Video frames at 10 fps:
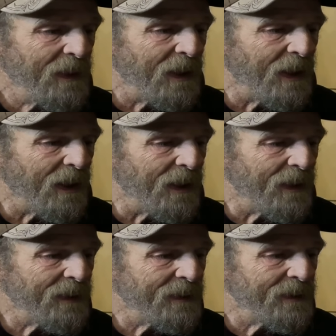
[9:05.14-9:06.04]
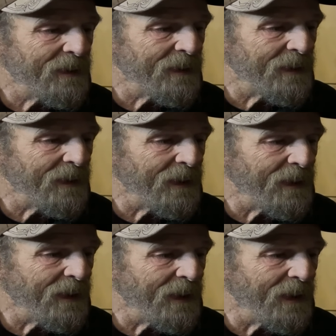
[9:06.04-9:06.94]
and
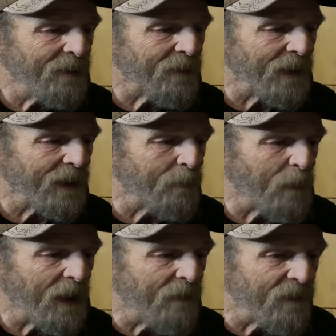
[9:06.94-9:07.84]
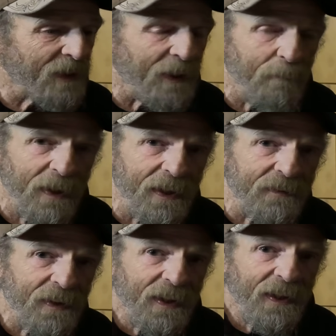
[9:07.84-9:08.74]
they'll clean it about every 30 minutes.